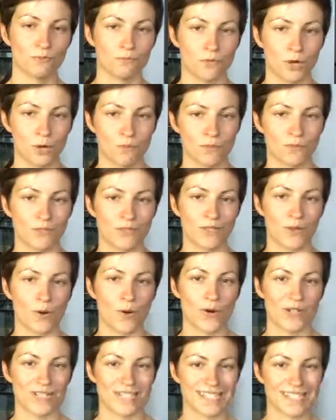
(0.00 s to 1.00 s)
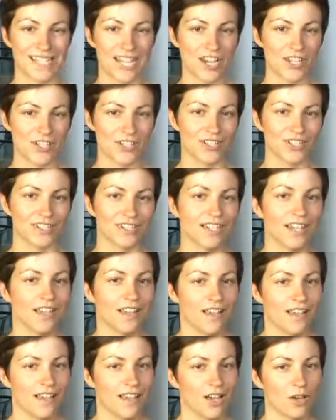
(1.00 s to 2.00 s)
problem with the organization,
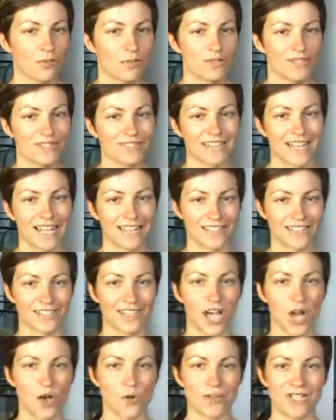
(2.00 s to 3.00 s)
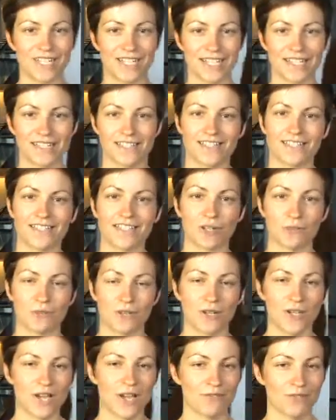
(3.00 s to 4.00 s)
but that's how it is
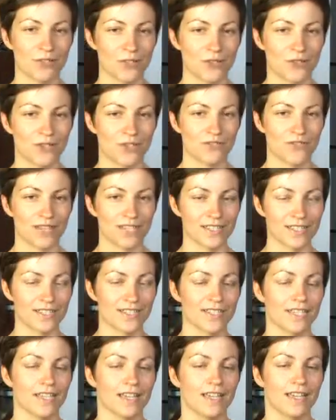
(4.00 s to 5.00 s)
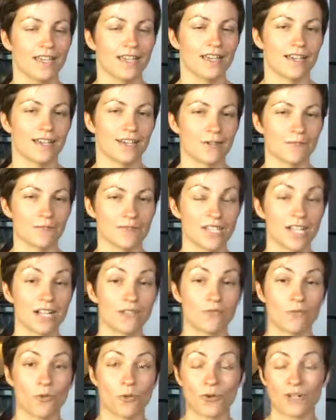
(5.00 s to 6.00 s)
when you have a huge events,
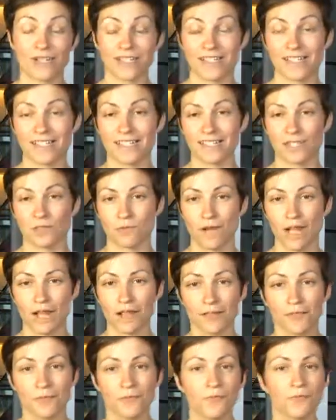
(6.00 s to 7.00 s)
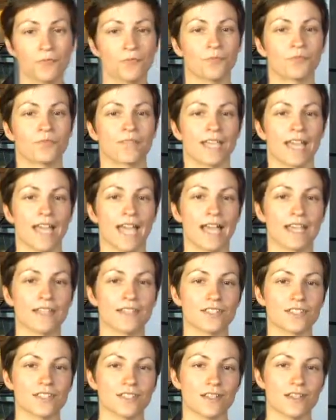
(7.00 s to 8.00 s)
self-organized as well.
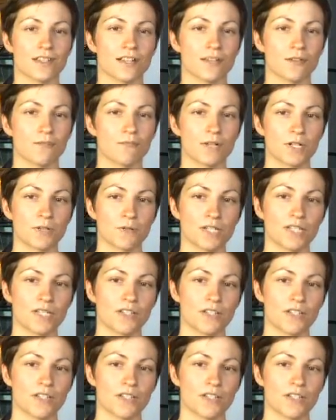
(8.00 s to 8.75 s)
But we